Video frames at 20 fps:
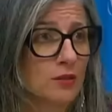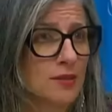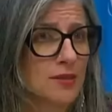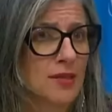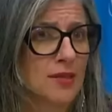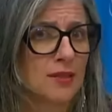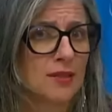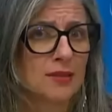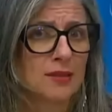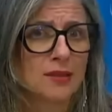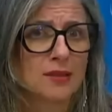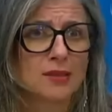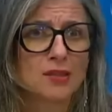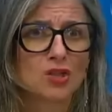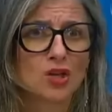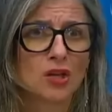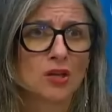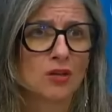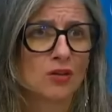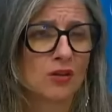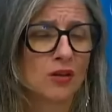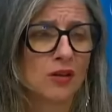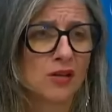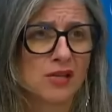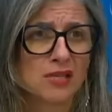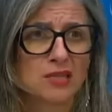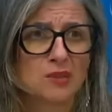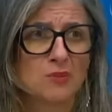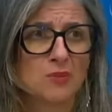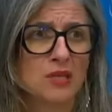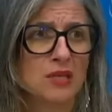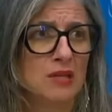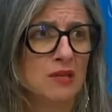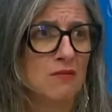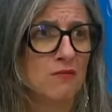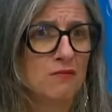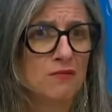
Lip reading: the Secretary General has been